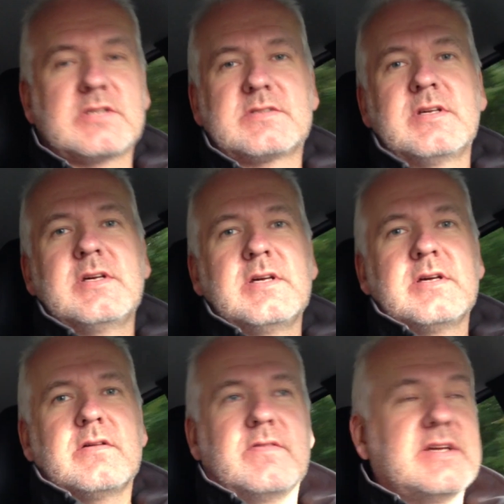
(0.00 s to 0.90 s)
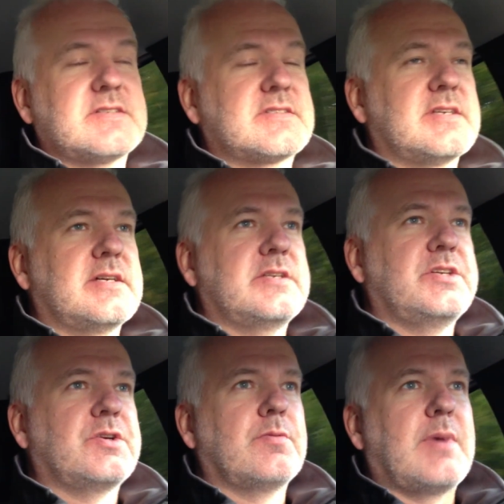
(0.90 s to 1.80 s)
but this
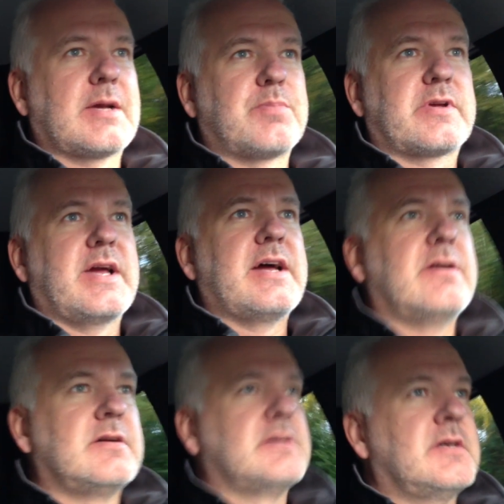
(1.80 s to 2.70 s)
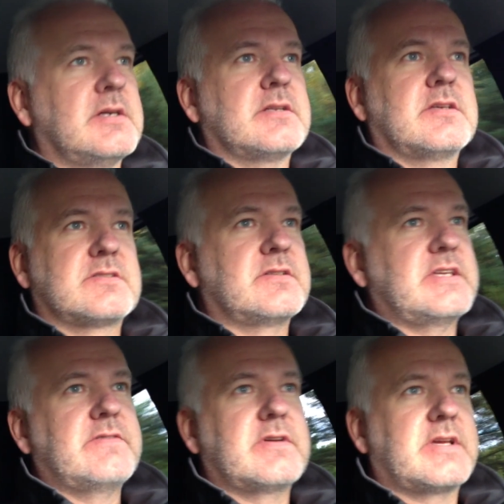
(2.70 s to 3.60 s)
new MacBook Air
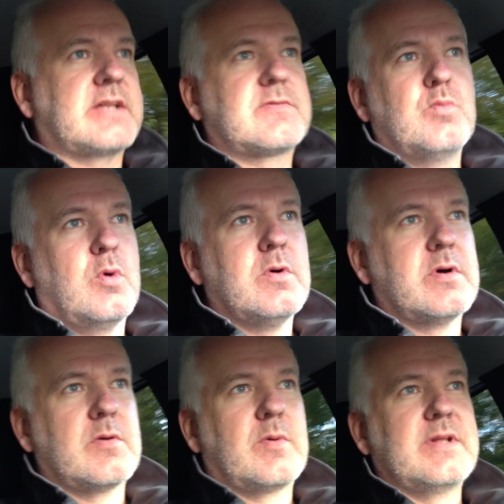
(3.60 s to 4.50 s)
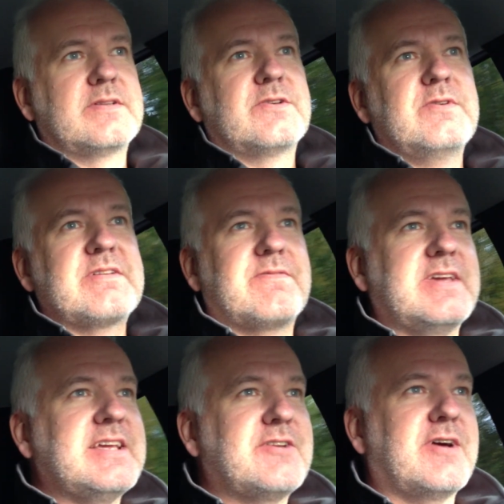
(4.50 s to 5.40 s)
doesn't even get warm when doing
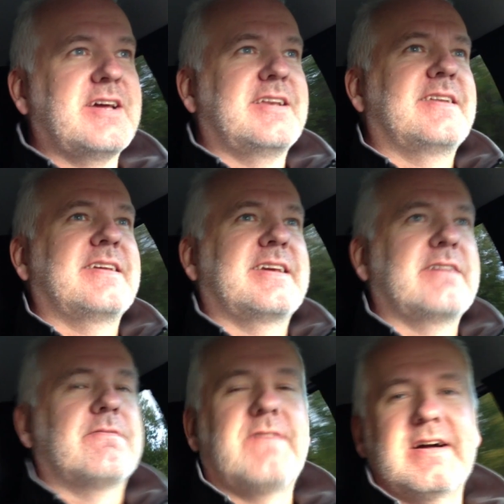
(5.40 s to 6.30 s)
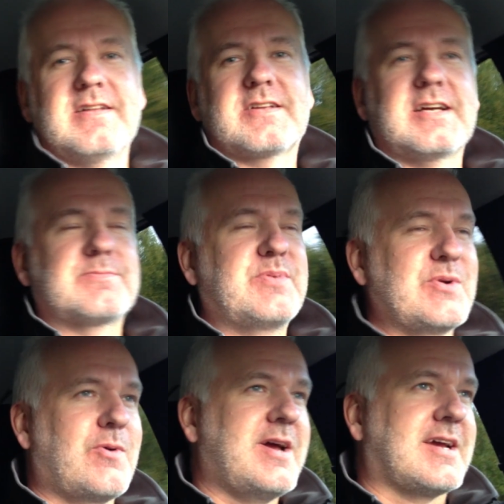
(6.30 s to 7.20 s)
video editing in Final Cut
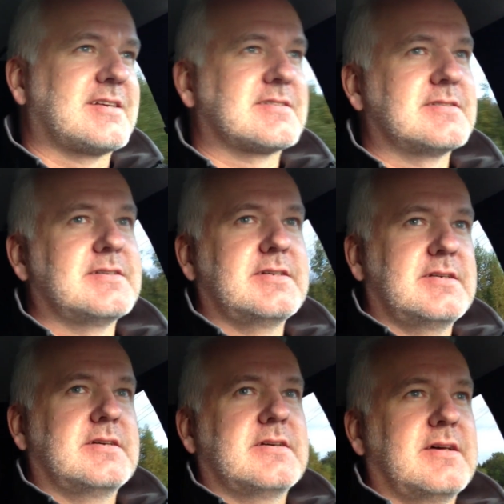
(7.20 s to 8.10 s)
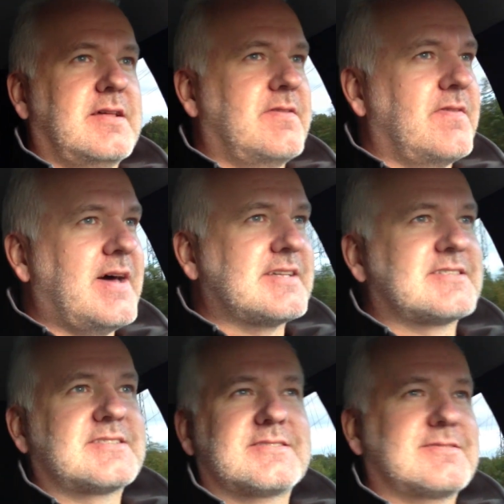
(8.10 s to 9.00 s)
Pro X, and
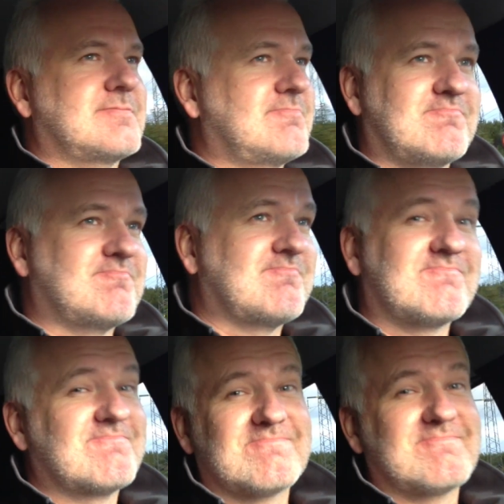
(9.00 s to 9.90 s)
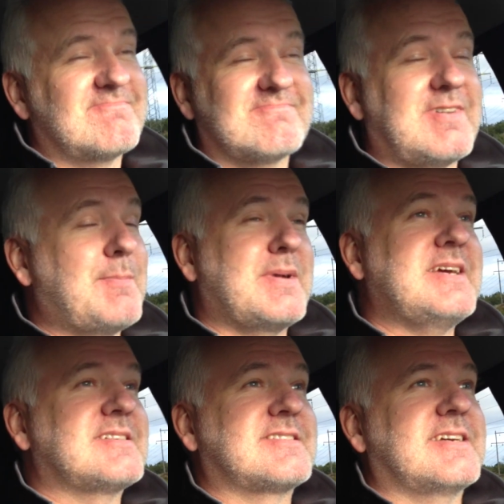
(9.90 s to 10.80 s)
that's
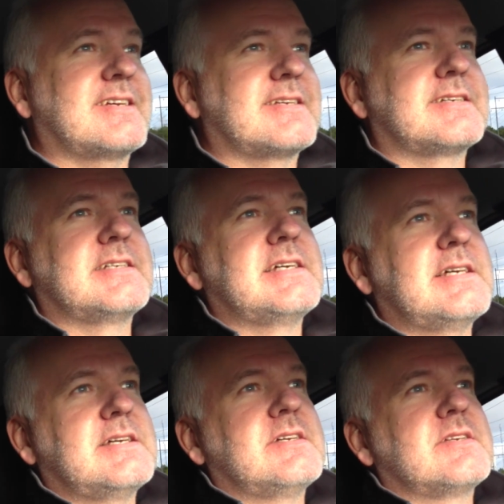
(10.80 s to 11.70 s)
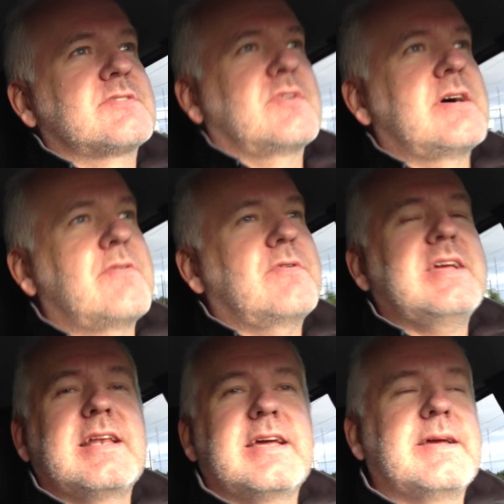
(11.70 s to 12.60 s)
amazing. So I'm
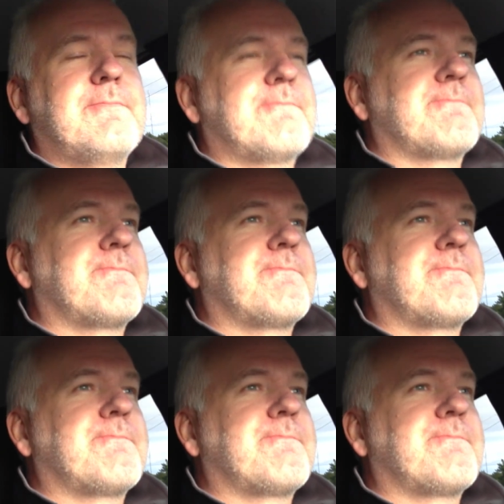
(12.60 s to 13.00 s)
really